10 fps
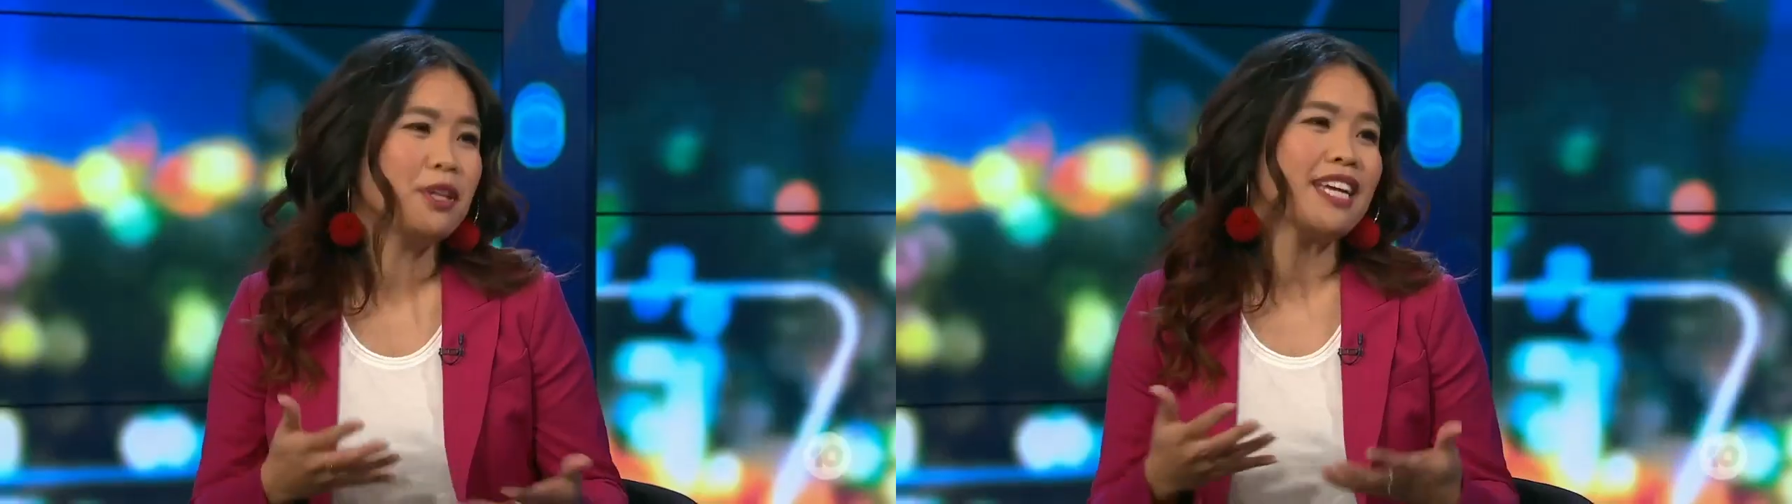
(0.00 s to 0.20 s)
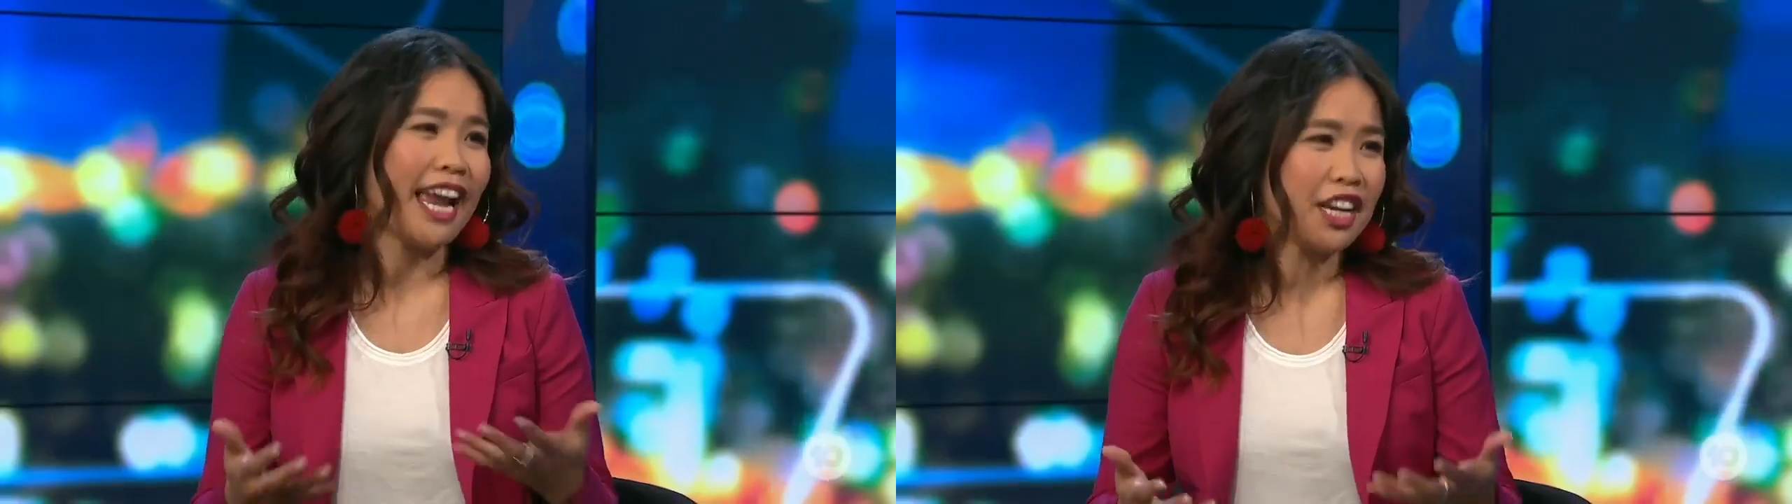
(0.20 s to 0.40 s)

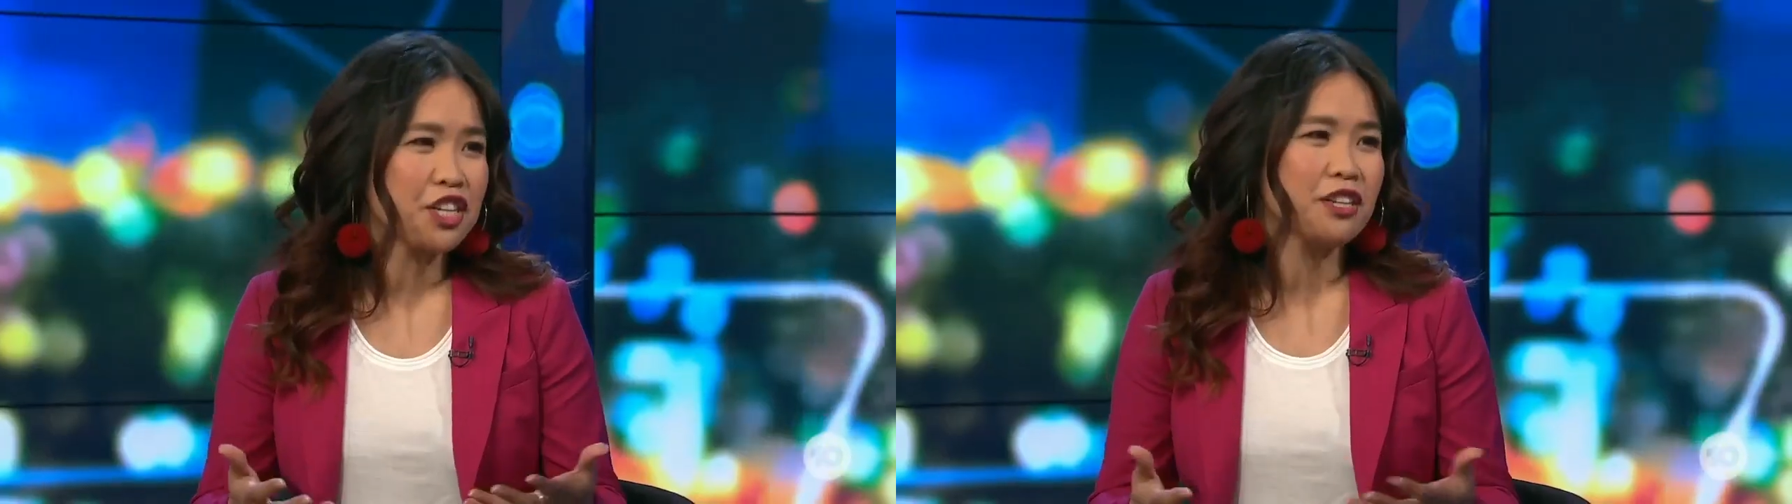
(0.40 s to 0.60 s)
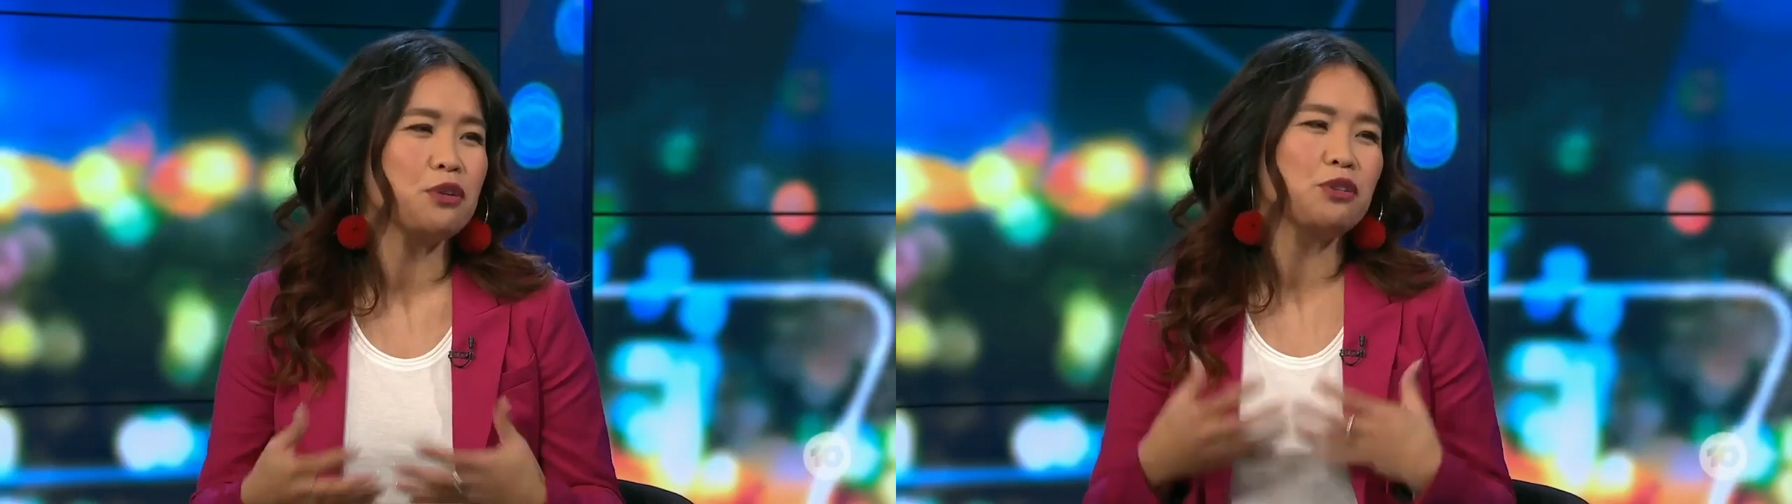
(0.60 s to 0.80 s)

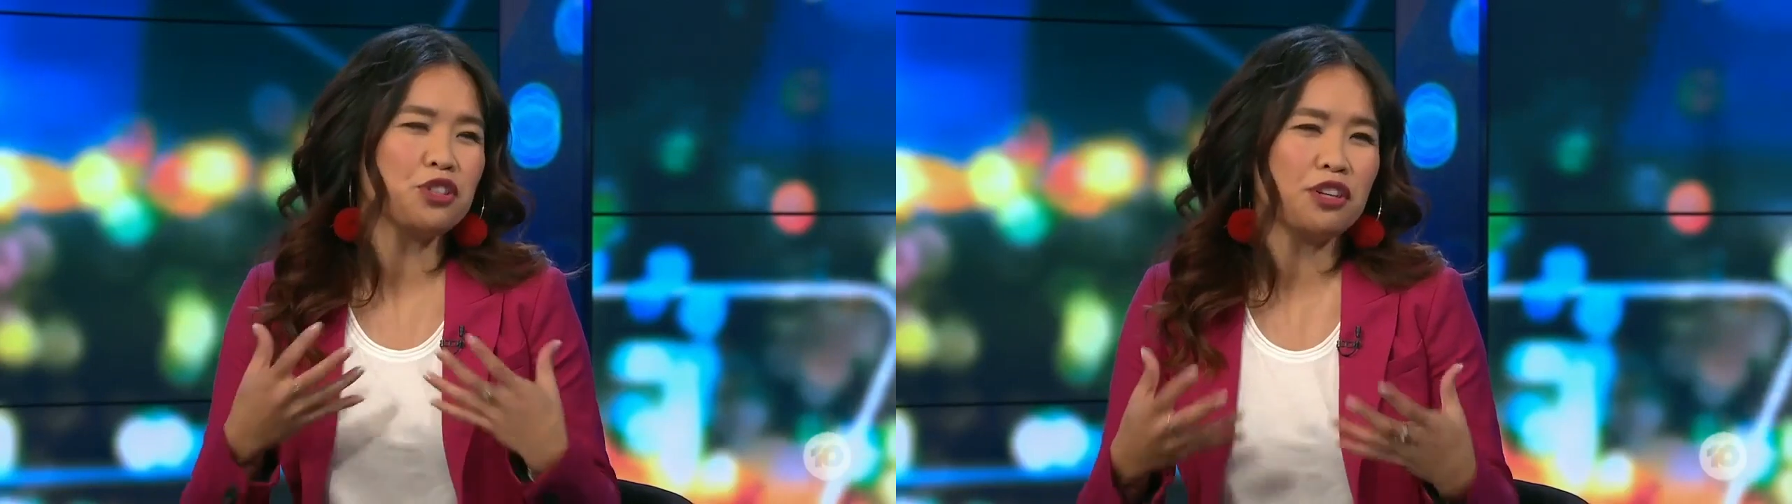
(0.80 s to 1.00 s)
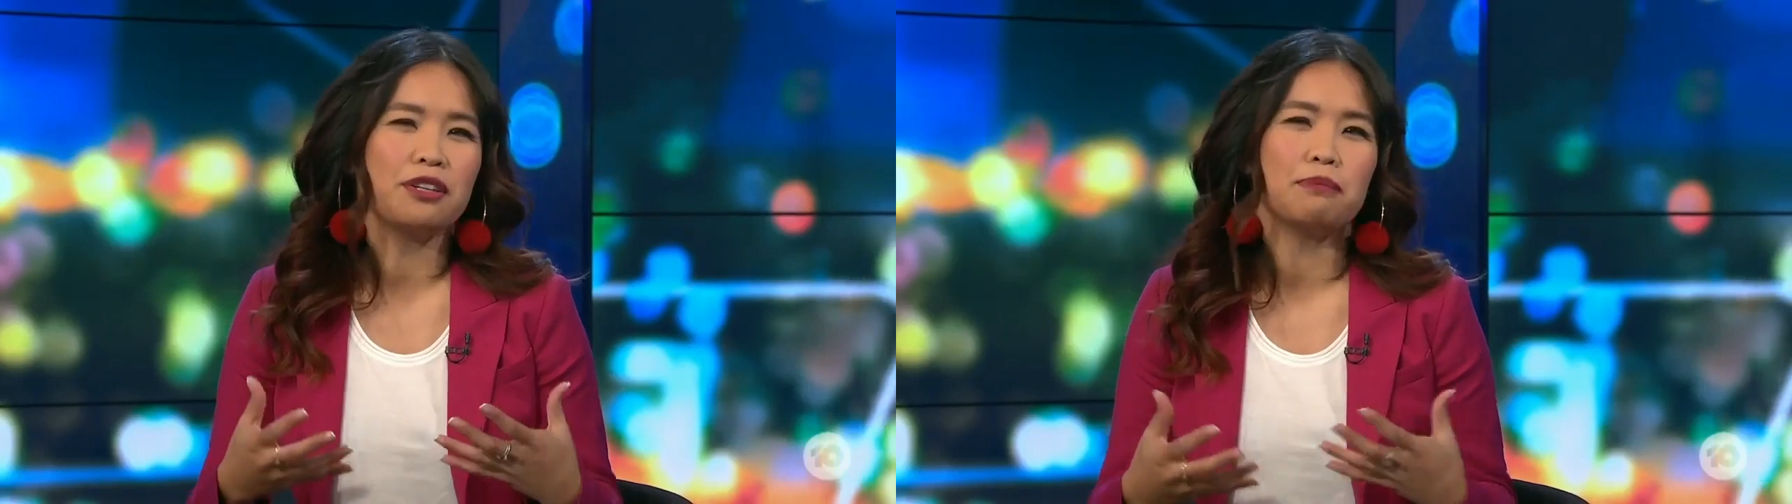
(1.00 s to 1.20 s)
communication and
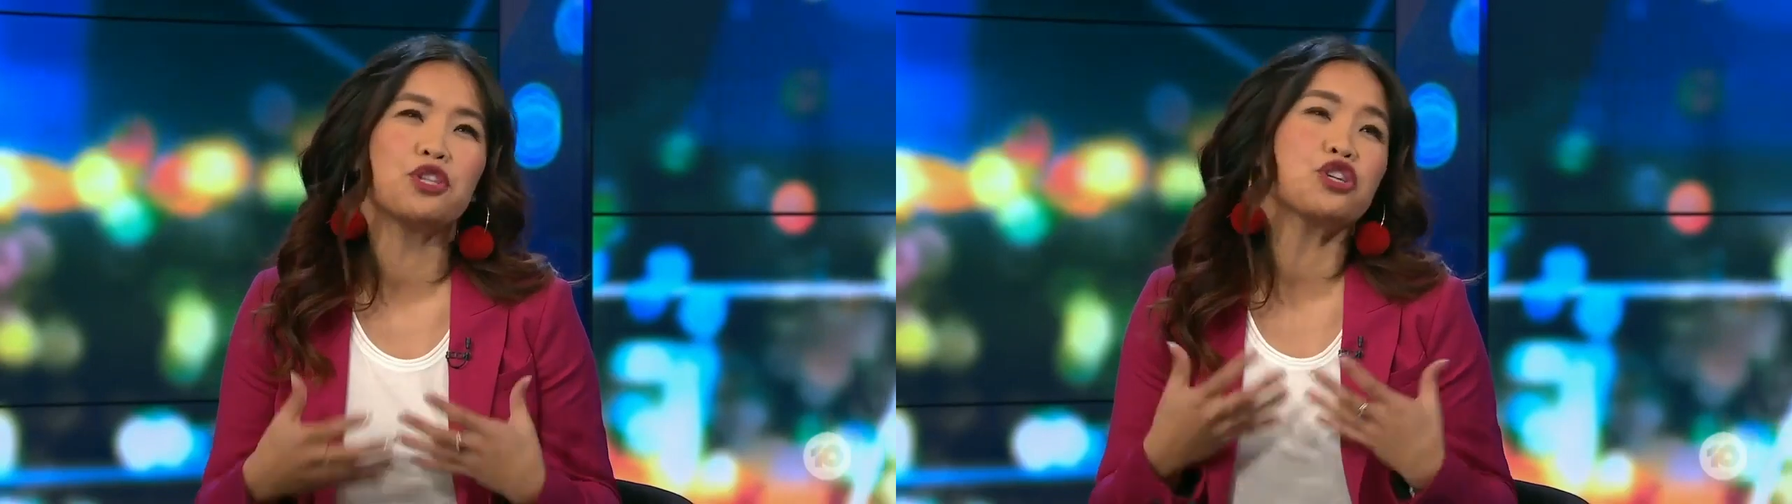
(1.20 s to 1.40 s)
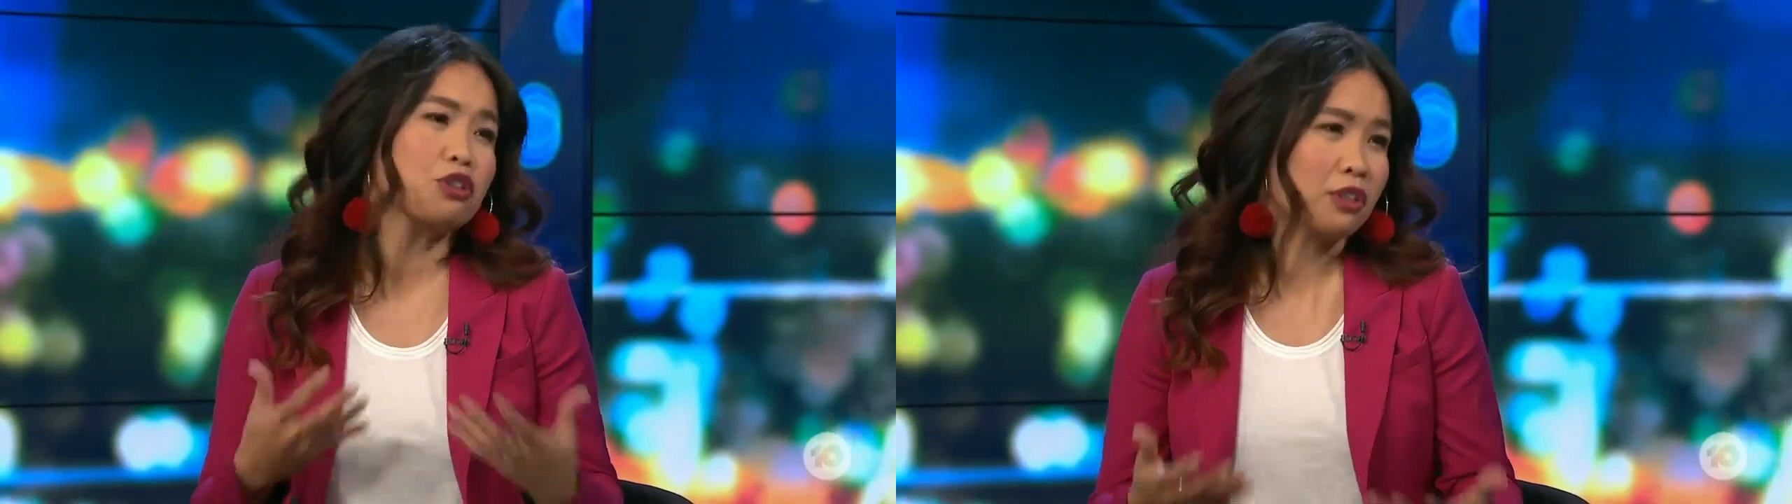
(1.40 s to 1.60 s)
also
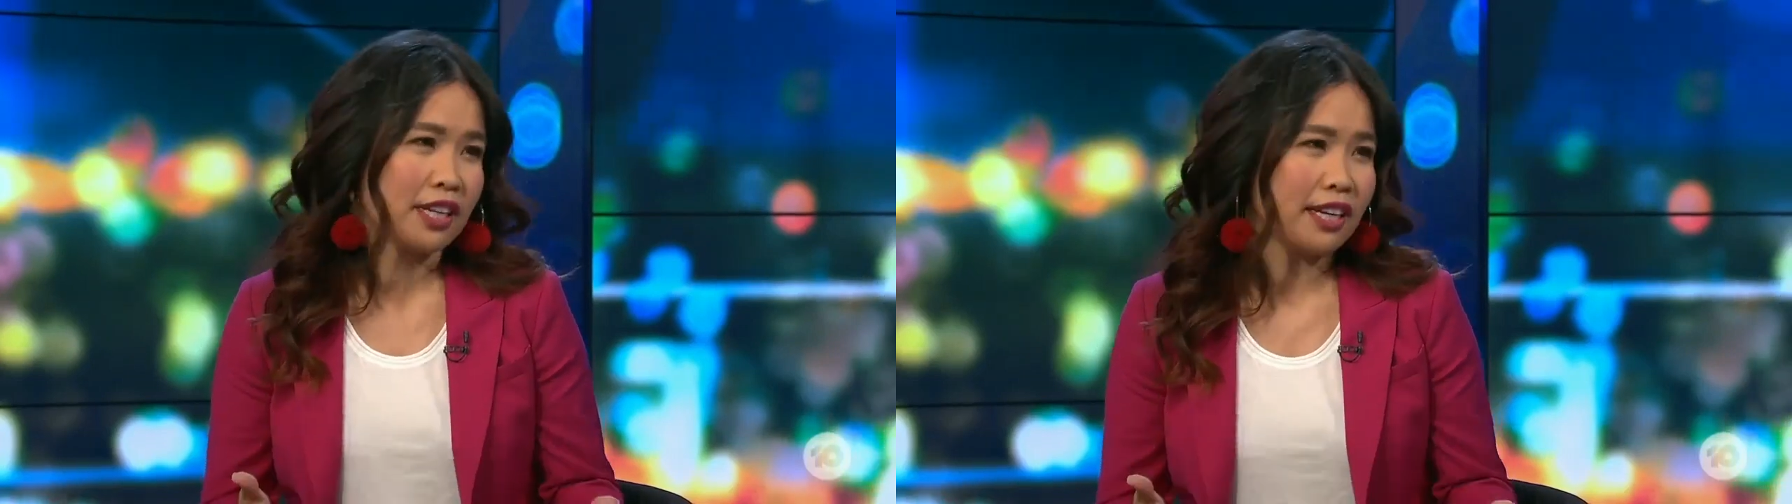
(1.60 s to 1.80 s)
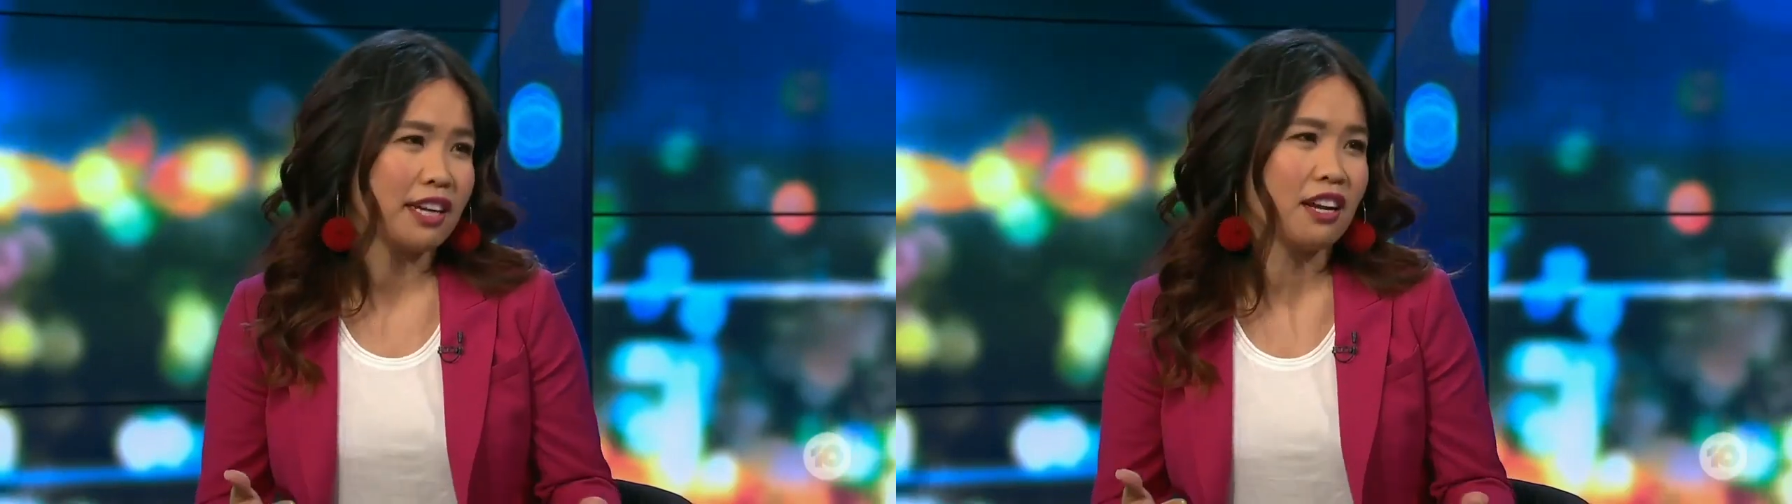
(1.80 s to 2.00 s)
maturity.